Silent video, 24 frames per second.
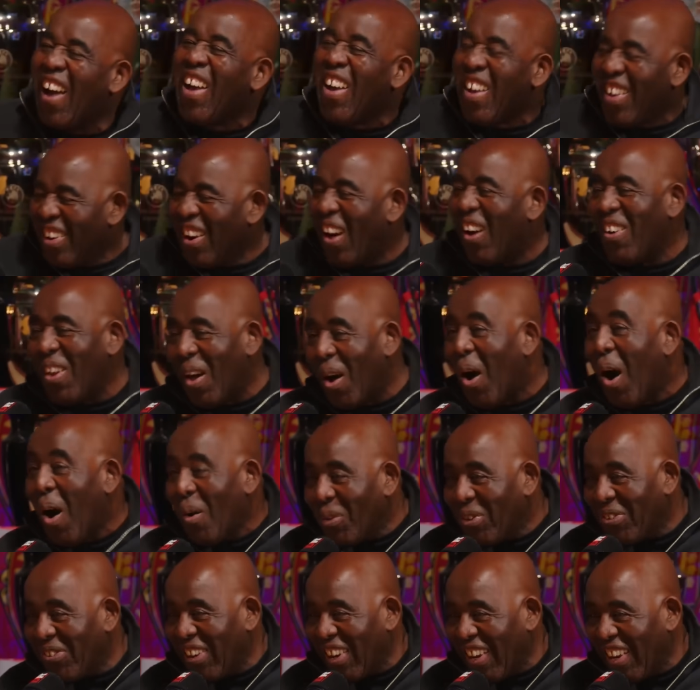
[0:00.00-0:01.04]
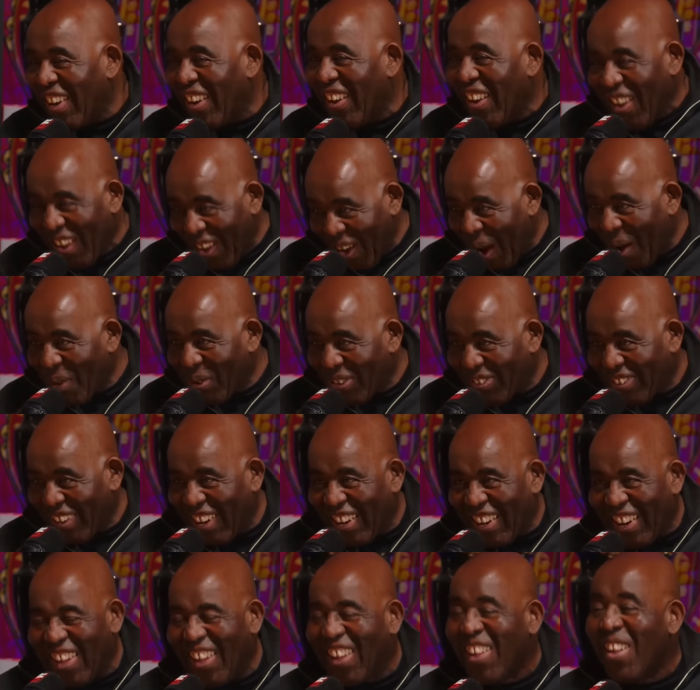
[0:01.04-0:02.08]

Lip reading: I was singing it. I was singing it.